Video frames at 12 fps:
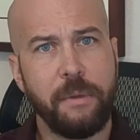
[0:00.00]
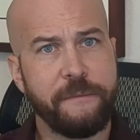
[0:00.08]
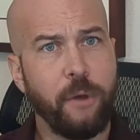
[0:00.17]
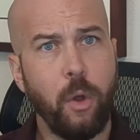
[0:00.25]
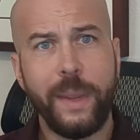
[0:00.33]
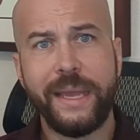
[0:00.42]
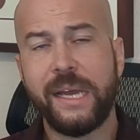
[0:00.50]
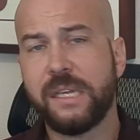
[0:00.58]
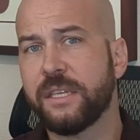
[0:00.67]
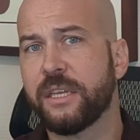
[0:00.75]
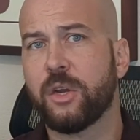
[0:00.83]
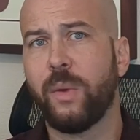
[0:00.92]
Before we
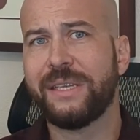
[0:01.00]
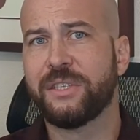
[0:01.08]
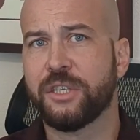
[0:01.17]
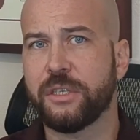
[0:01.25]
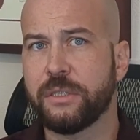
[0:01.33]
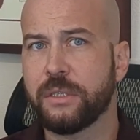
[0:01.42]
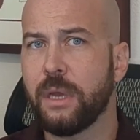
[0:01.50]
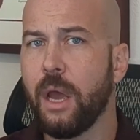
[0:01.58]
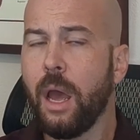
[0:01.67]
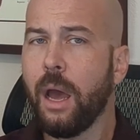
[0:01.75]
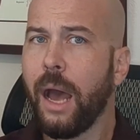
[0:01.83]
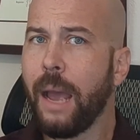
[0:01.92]
get to the questions,
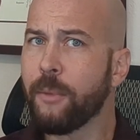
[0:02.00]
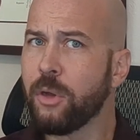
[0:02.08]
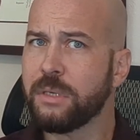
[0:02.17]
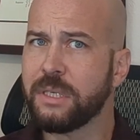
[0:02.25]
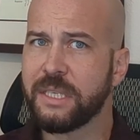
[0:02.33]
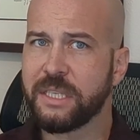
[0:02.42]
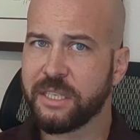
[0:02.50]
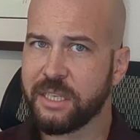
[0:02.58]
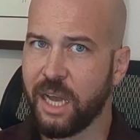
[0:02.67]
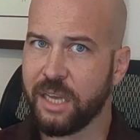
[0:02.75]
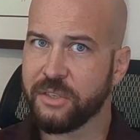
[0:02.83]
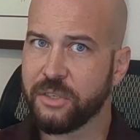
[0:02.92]
I'm going to
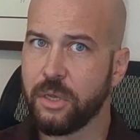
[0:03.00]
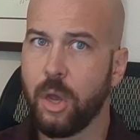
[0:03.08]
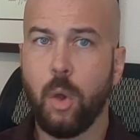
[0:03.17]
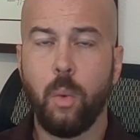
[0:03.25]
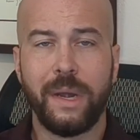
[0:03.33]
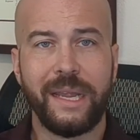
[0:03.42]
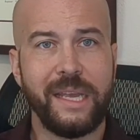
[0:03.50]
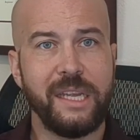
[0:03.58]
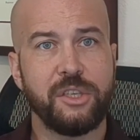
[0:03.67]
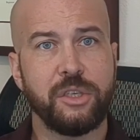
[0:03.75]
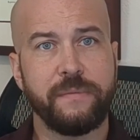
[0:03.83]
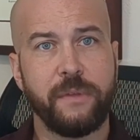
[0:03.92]
discuss what
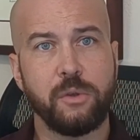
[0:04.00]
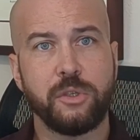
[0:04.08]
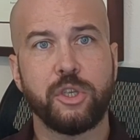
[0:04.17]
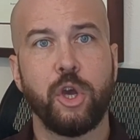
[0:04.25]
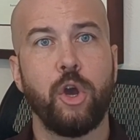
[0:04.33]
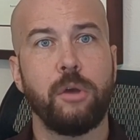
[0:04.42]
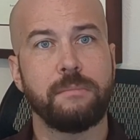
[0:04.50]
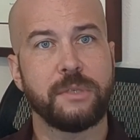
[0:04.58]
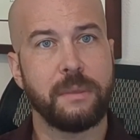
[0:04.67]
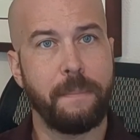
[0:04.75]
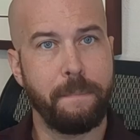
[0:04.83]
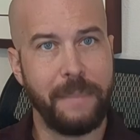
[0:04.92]
each of those
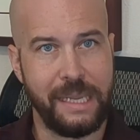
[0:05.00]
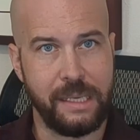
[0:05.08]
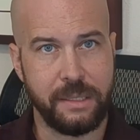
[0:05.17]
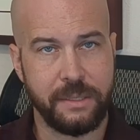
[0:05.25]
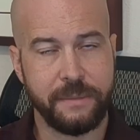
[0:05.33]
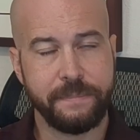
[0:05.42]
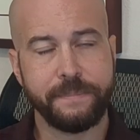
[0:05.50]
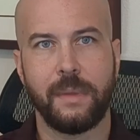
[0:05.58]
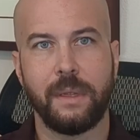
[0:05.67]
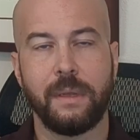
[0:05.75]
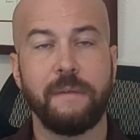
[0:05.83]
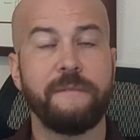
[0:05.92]
terms means.
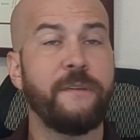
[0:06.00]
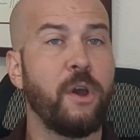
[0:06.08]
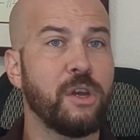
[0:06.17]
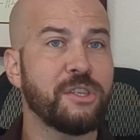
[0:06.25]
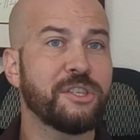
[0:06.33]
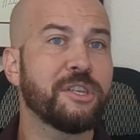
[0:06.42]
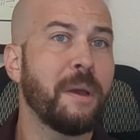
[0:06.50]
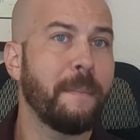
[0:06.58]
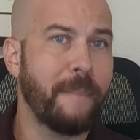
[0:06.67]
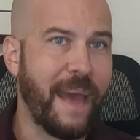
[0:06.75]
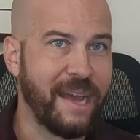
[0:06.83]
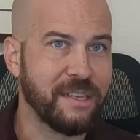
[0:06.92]
First,
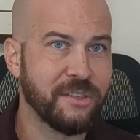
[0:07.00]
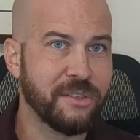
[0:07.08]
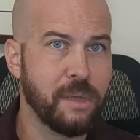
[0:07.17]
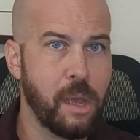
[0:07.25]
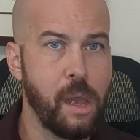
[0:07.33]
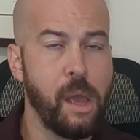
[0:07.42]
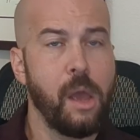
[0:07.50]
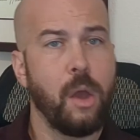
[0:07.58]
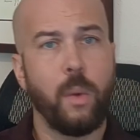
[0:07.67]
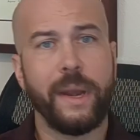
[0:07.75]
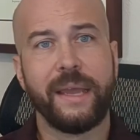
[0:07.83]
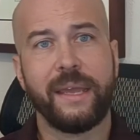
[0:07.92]
mass.
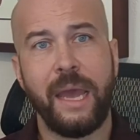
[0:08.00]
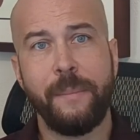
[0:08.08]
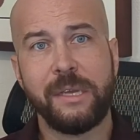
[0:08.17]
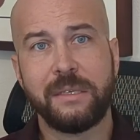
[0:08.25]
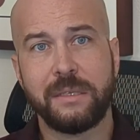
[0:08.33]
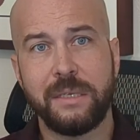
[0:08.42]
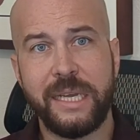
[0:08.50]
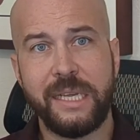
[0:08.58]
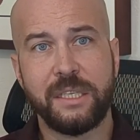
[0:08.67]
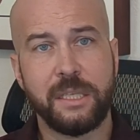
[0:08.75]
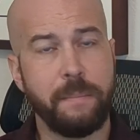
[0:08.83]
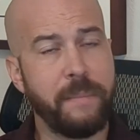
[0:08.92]
When a chemist
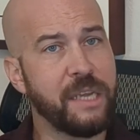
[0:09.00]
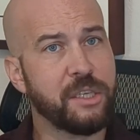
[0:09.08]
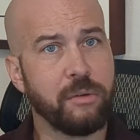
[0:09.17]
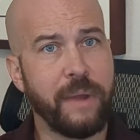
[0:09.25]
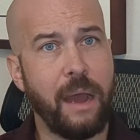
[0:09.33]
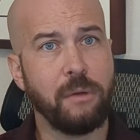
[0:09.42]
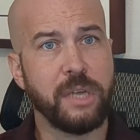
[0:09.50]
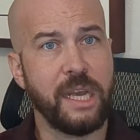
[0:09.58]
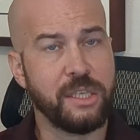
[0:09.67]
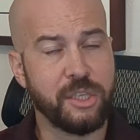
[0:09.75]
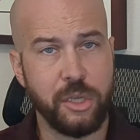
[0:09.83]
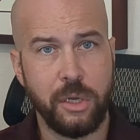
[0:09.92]
needs to measure out
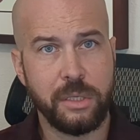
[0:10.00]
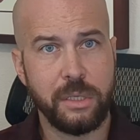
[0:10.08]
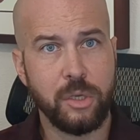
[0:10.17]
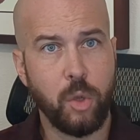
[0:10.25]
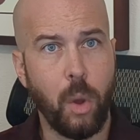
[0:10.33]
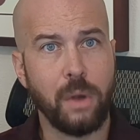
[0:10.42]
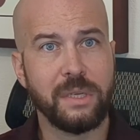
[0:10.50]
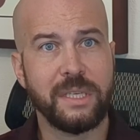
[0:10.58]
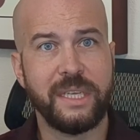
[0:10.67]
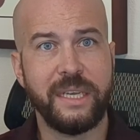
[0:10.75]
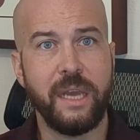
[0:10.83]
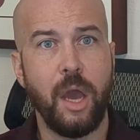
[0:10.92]
a certain
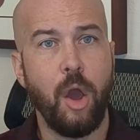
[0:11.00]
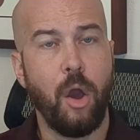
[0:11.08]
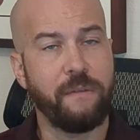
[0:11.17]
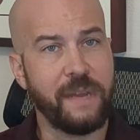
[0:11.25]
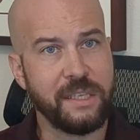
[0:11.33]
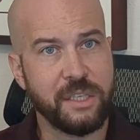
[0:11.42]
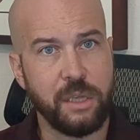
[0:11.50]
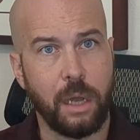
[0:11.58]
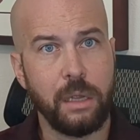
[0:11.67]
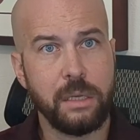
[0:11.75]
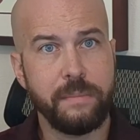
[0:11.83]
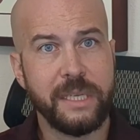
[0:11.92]
quantity of a
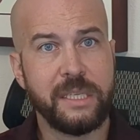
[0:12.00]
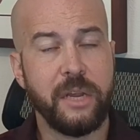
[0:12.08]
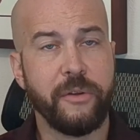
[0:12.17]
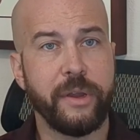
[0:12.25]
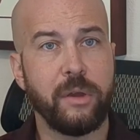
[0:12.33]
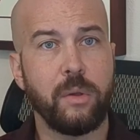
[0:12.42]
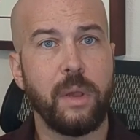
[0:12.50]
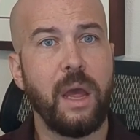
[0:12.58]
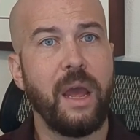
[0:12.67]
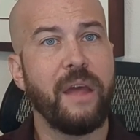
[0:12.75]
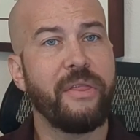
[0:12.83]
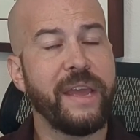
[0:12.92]
solid material,
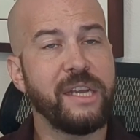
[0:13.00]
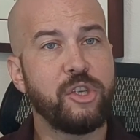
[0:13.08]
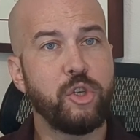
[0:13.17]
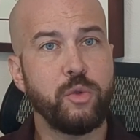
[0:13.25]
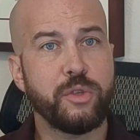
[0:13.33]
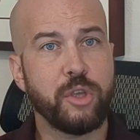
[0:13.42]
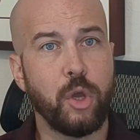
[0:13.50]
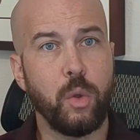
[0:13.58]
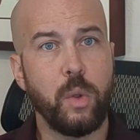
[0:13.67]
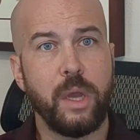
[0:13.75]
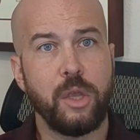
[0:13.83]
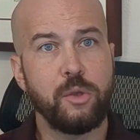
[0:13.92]
they do
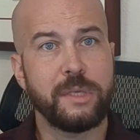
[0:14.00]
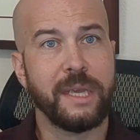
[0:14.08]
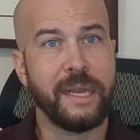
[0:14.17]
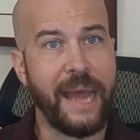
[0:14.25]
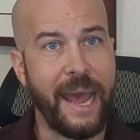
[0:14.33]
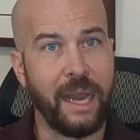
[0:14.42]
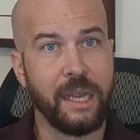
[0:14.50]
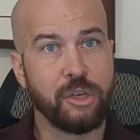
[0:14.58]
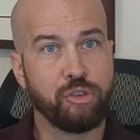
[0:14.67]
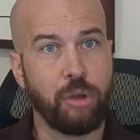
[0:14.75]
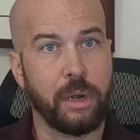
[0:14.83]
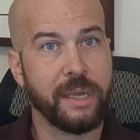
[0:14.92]
so using an
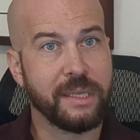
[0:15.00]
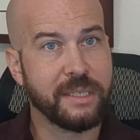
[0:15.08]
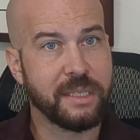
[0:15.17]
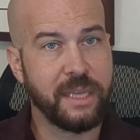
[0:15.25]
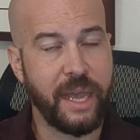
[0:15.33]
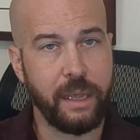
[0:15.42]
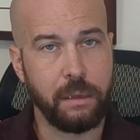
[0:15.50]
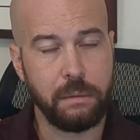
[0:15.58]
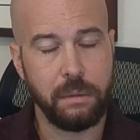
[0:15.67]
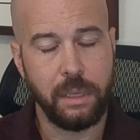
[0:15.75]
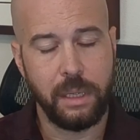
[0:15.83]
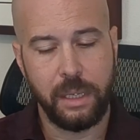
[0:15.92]
electronic scale.